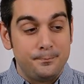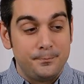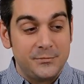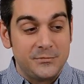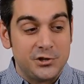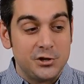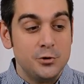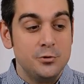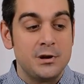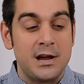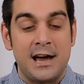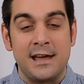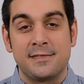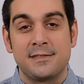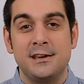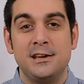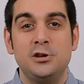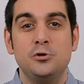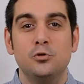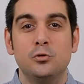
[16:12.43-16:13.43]
do not
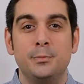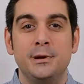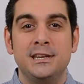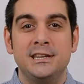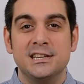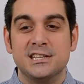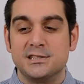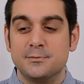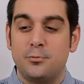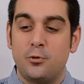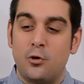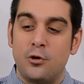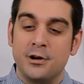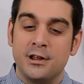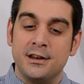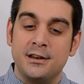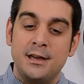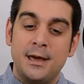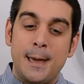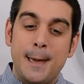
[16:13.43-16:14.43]
think you will be
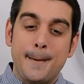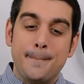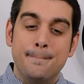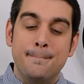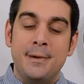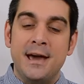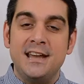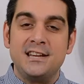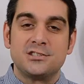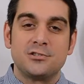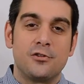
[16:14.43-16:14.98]
disappointed based